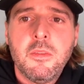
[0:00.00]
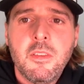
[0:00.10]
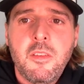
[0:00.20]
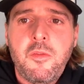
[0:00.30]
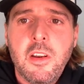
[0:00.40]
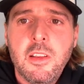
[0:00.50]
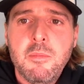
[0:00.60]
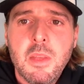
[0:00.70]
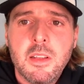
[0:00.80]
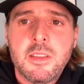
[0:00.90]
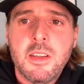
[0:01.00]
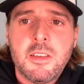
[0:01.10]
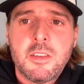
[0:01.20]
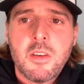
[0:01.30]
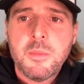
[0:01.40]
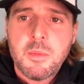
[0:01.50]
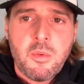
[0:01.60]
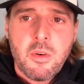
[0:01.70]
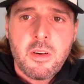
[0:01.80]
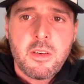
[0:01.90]
fairly militant Trump
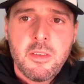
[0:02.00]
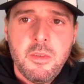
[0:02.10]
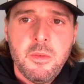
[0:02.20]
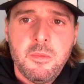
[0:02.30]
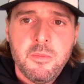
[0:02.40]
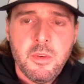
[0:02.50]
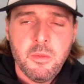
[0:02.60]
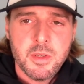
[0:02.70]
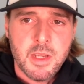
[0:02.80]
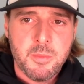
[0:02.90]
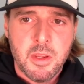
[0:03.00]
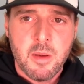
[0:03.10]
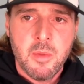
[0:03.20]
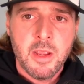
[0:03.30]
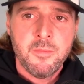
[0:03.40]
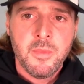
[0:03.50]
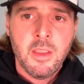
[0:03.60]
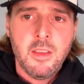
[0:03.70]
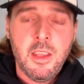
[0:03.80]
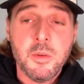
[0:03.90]
supporter who was up there, but
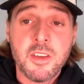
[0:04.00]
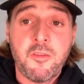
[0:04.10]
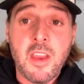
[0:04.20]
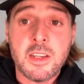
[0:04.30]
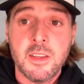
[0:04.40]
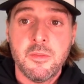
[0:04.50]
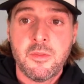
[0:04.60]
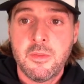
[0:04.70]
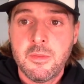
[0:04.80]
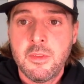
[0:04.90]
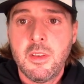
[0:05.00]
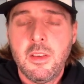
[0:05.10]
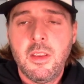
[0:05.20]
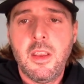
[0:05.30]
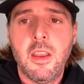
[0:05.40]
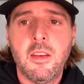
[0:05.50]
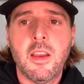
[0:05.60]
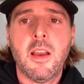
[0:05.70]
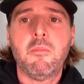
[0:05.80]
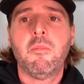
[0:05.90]
he was effective, and
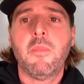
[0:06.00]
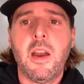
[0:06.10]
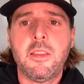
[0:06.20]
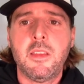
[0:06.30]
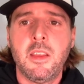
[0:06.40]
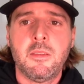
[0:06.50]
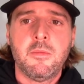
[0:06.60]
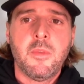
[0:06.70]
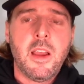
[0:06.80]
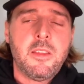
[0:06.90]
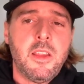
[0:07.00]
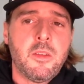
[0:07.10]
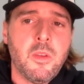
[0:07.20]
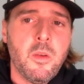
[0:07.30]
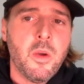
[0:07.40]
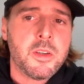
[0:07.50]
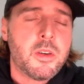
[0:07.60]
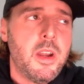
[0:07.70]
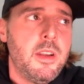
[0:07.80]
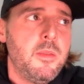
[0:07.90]
I think really well
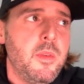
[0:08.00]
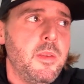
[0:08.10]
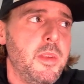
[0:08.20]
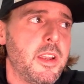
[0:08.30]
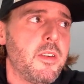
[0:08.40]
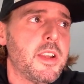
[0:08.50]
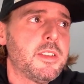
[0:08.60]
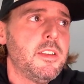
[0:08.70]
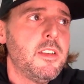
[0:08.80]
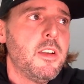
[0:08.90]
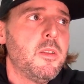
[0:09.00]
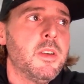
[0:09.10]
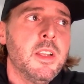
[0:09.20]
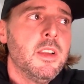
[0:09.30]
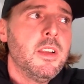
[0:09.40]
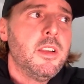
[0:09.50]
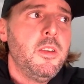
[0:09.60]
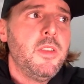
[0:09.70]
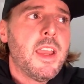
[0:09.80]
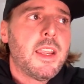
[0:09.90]
trained. It'd be interesting to know
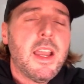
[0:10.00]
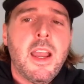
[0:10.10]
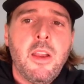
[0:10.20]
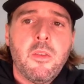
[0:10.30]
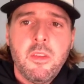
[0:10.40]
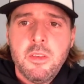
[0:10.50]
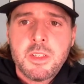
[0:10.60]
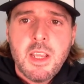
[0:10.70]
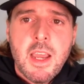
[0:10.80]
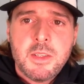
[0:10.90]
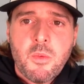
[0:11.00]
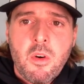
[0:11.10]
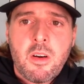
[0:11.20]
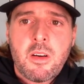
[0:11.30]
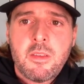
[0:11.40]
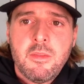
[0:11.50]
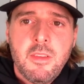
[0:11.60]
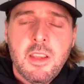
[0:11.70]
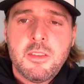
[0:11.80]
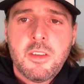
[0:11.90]
who that guy or those guys were
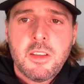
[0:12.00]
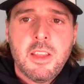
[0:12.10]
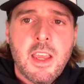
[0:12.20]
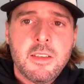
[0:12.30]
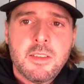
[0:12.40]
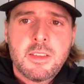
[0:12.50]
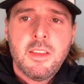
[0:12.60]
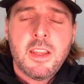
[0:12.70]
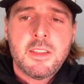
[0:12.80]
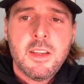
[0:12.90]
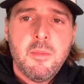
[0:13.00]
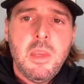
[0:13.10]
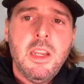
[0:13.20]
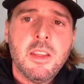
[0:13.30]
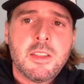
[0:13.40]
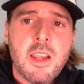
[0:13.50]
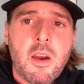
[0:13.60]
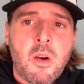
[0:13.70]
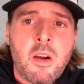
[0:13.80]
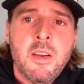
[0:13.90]
that took that media
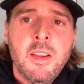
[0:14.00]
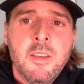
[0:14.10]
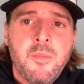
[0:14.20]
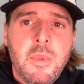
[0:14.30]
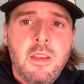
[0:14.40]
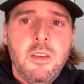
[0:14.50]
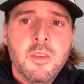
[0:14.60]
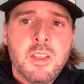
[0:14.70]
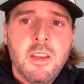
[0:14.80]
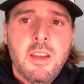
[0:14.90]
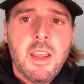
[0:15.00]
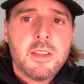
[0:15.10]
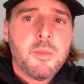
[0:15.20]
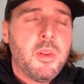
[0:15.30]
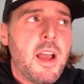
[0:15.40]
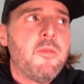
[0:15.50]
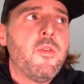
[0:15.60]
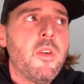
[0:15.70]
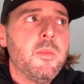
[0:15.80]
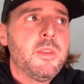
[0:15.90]
tower and used it as a
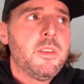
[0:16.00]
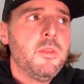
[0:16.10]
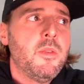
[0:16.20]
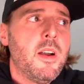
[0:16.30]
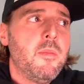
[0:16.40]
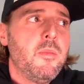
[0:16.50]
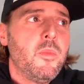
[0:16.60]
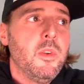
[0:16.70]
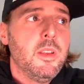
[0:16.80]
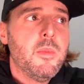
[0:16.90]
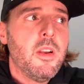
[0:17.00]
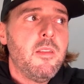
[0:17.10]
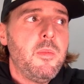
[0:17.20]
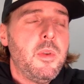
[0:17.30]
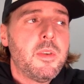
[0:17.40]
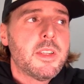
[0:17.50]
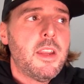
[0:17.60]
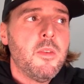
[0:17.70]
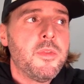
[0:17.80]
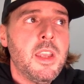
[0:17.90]
platform to really motivate people. Because I
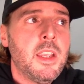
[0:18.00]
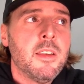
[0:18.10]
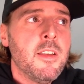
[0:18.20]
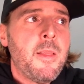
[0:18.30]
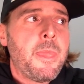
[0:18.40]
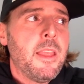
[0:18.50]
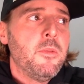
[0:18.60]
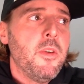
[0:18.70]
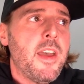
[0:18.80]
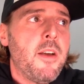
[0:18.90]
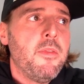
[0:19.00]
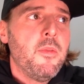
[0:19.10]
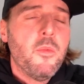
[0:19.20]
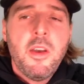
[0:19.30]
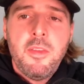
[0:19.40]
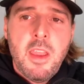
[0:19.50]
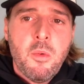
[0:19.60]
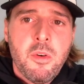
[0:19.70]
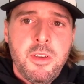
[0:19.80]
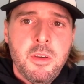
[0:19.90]
don't think, without what they
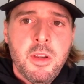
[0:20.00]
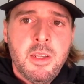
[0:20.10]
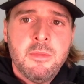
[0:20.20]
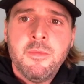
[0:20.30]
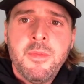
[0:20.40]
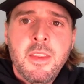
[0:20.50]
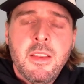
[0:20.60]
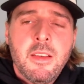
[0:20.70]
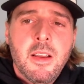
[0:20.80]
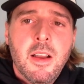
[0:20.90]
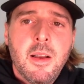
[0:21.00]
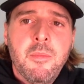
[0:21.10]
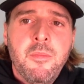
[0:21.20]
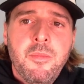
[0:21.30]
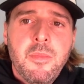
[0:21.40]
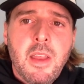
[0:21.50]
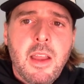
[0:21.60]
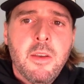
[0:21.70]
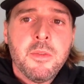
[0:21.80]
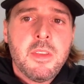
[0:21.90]
were doing, I
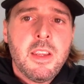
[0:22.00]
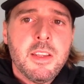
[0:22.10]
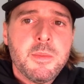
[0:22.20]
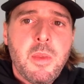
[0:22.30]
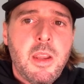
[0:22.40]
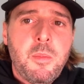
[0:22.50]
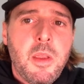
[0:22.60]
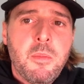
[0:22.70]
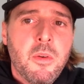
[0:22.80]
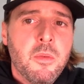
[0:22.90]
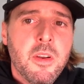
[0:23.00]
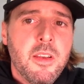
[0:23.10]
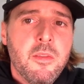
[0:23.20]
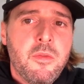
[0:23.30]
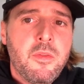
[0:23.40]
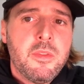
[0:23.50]
don't think as many people would have